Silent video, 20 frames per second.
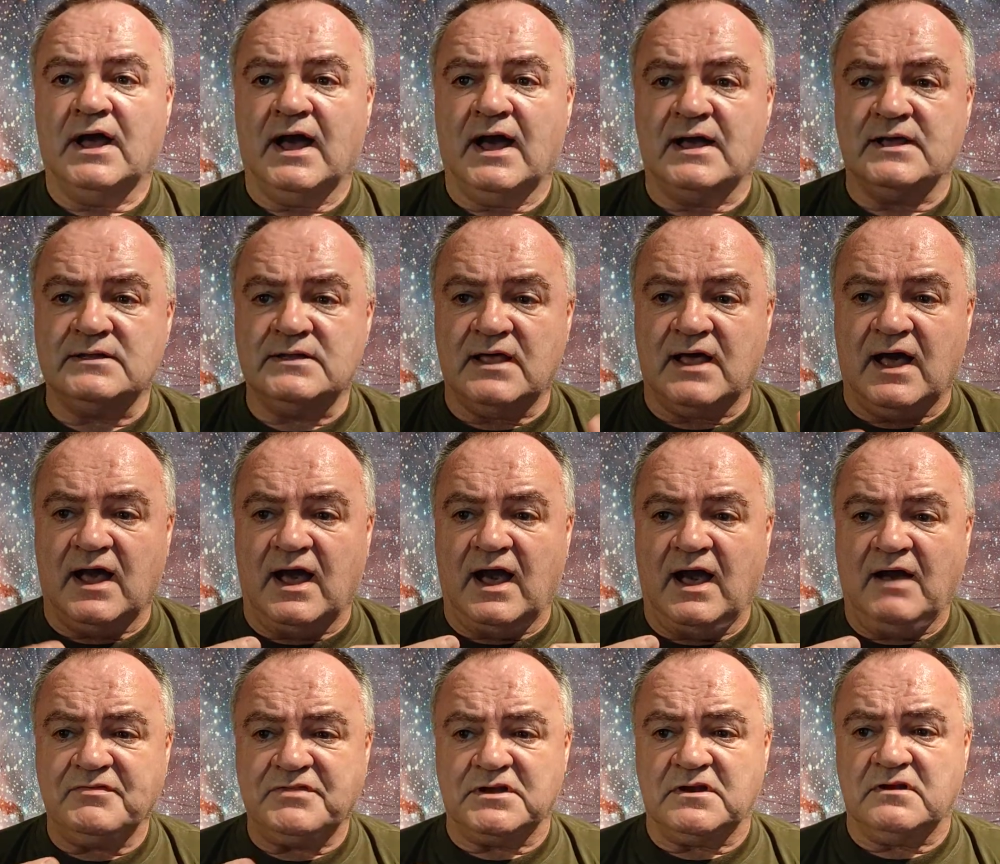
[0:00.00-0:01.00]
And
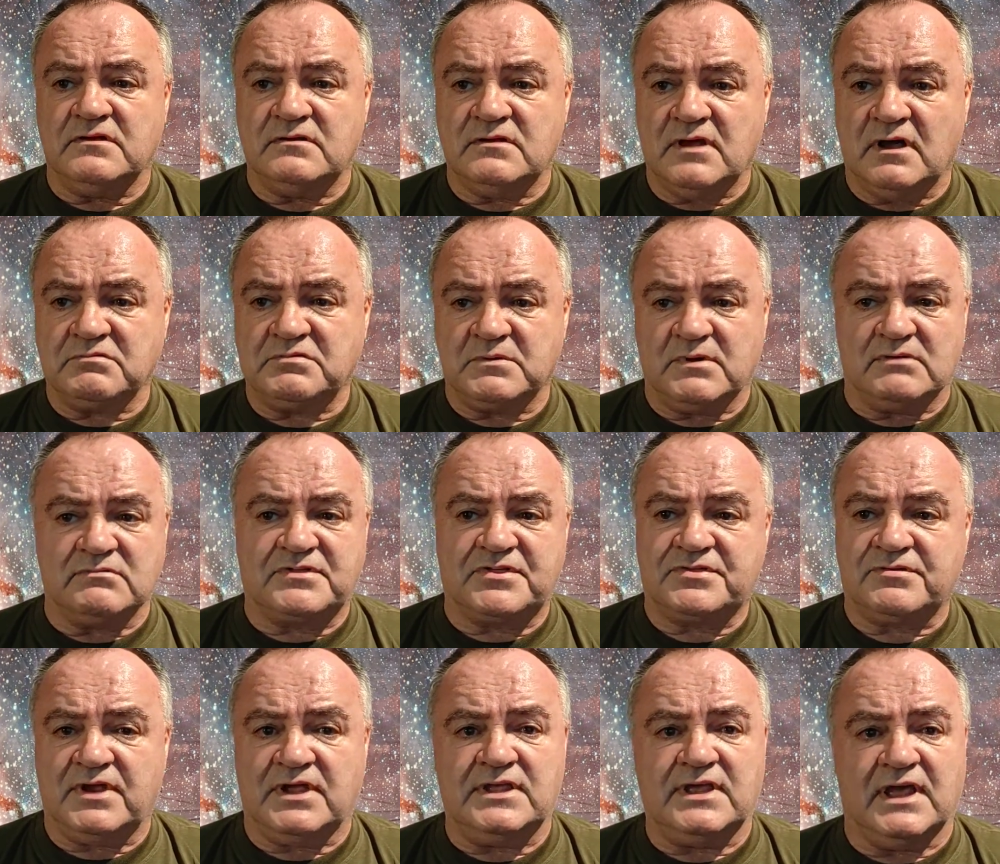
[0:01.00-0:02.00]
after about
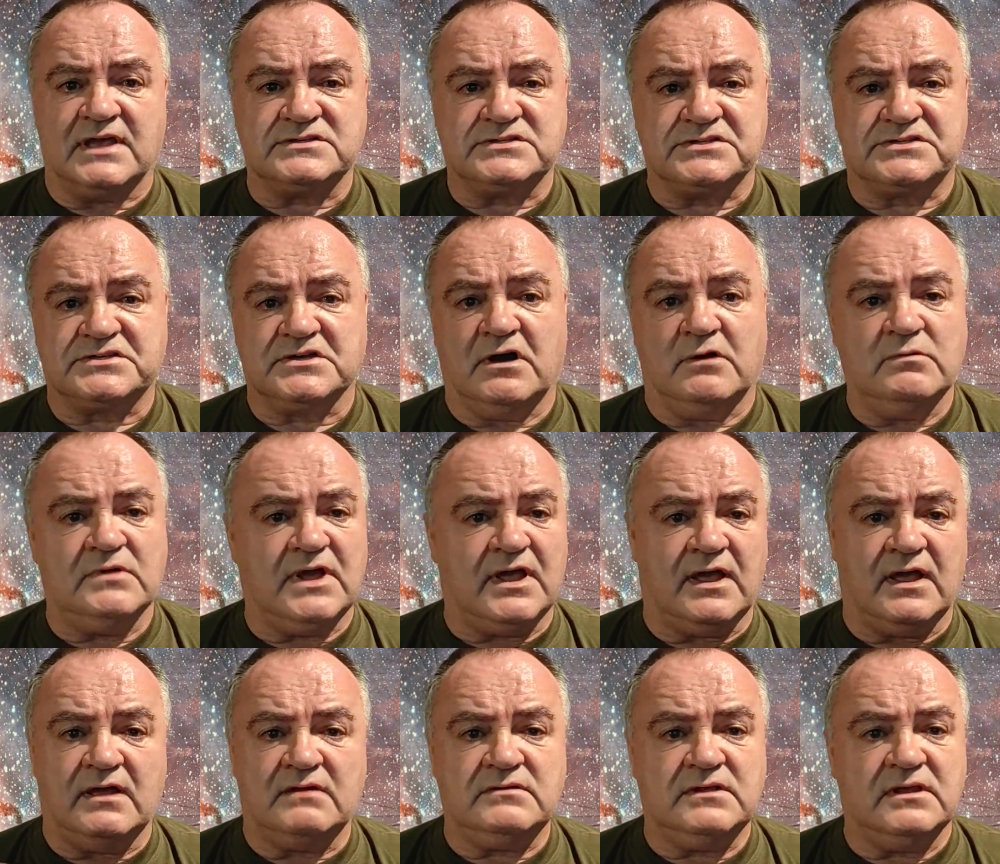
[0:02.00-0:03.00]
3 years or
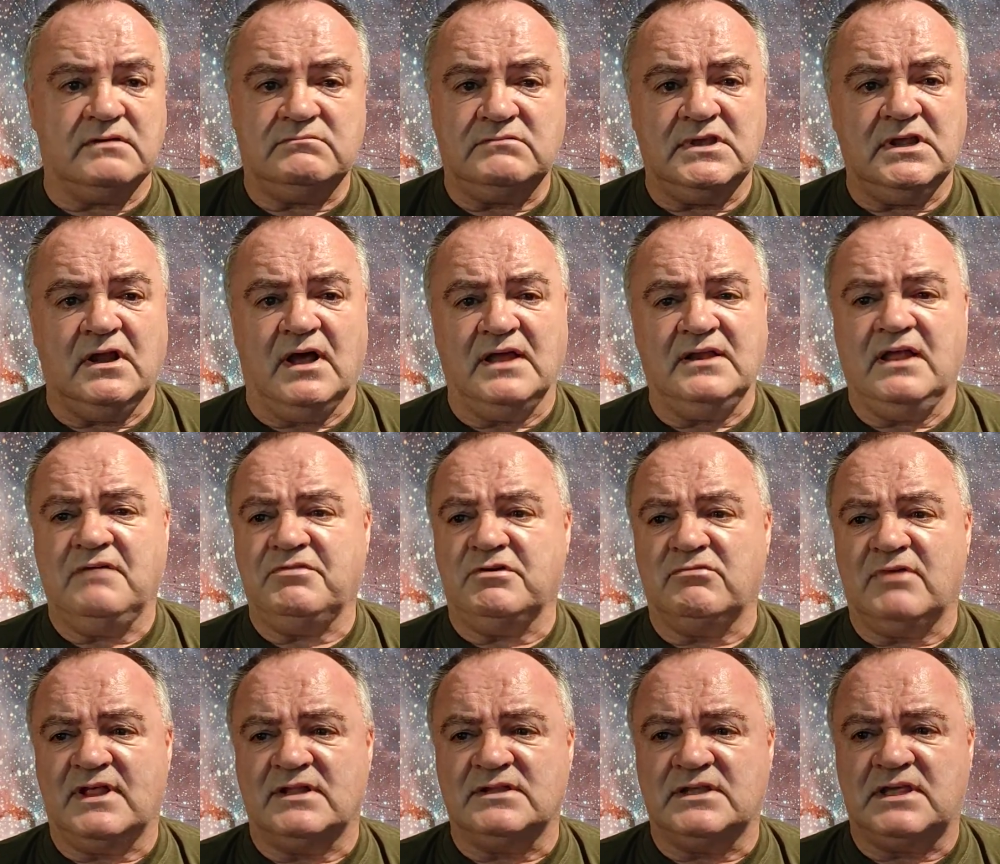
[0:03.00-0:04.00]
so, you know, I never
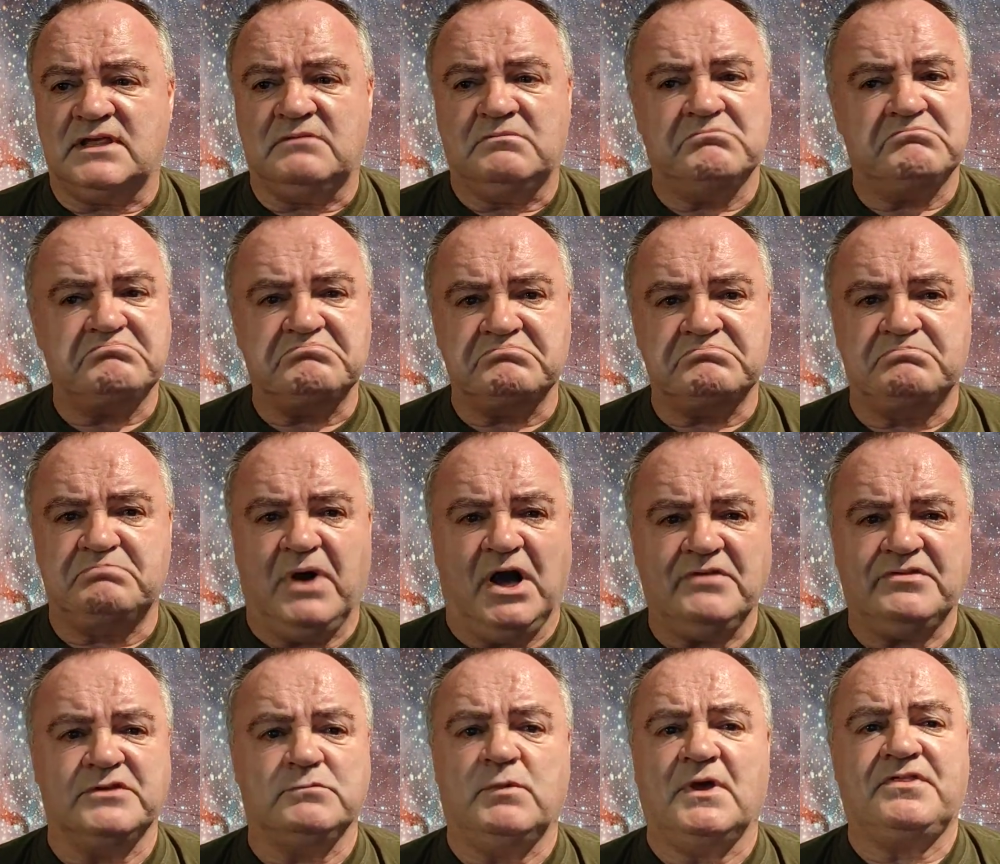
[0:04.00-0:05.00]
really
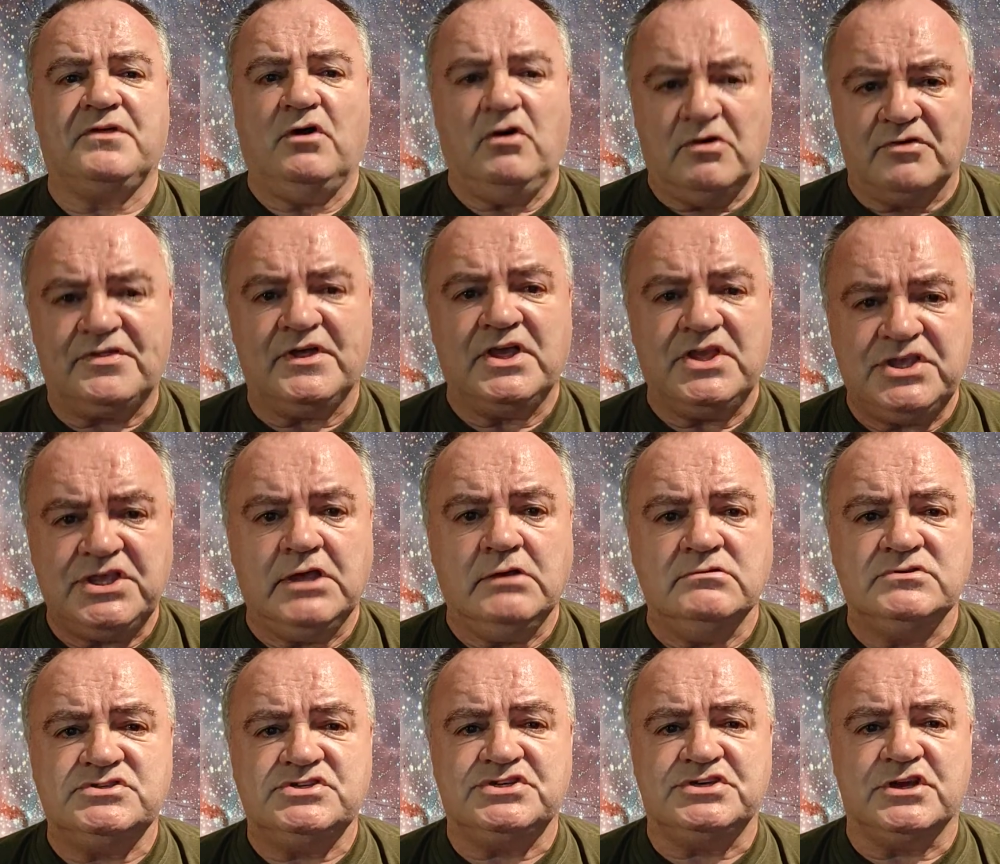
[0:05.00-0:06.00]
bothered with other
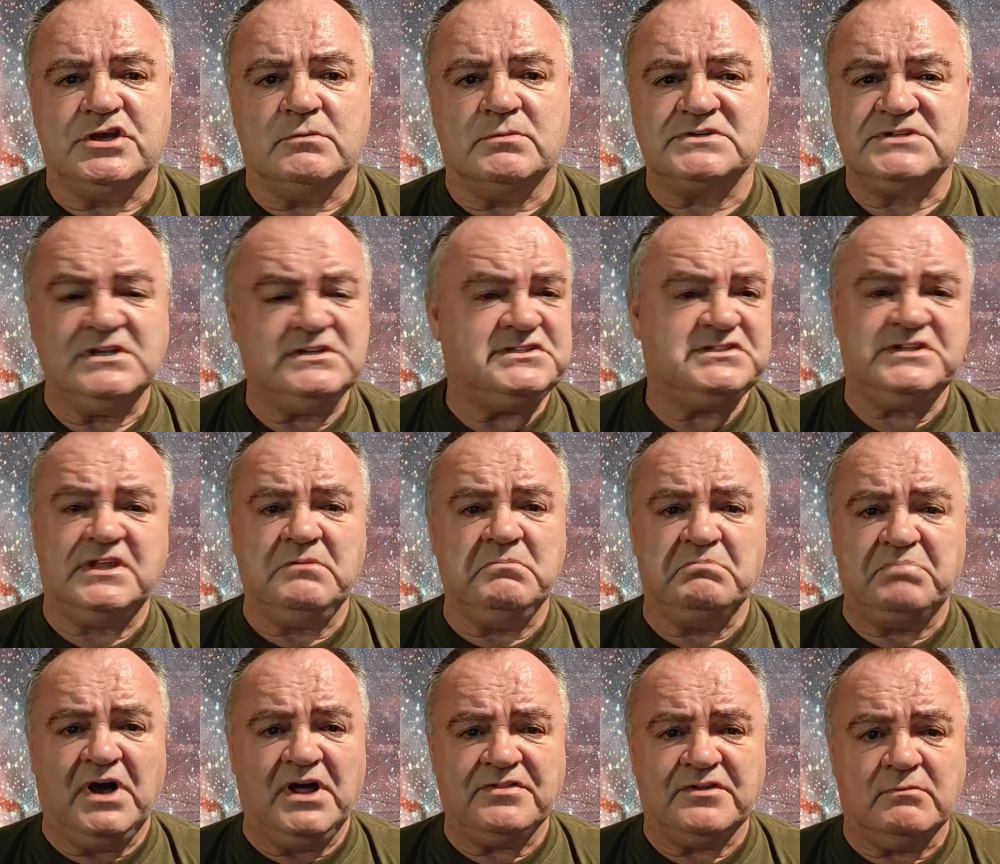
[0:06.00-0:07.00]
YouTubers. I just
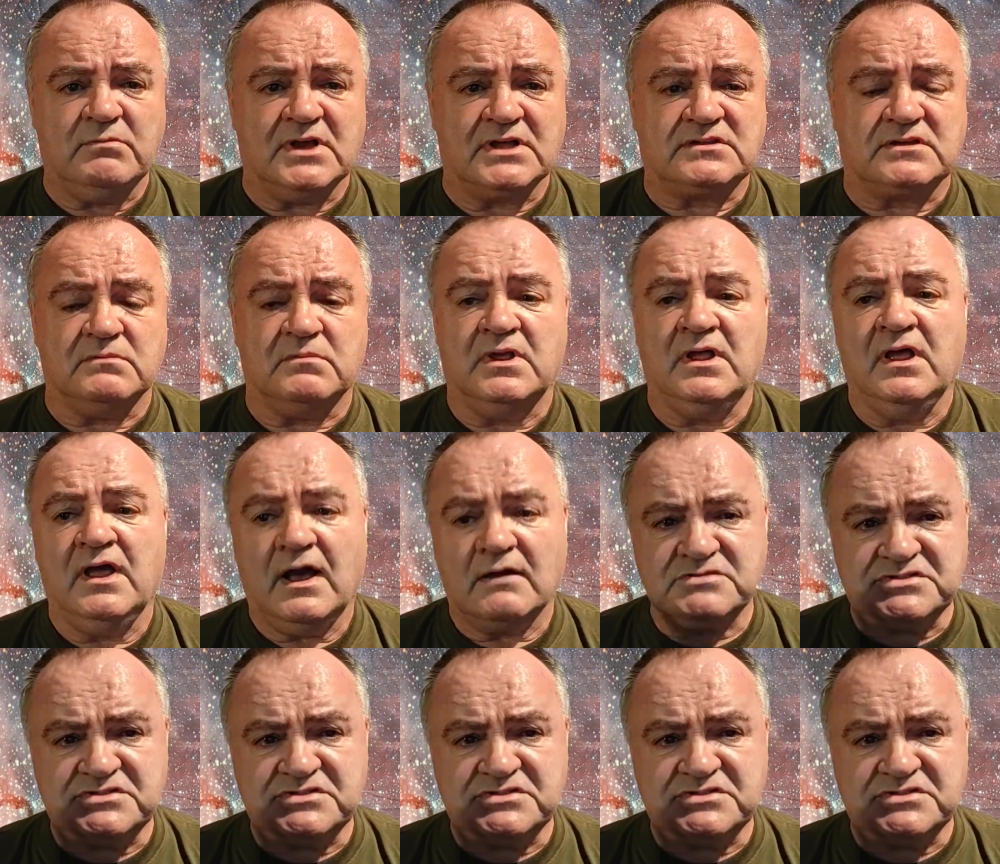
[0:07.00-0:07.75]
didn't bother with them.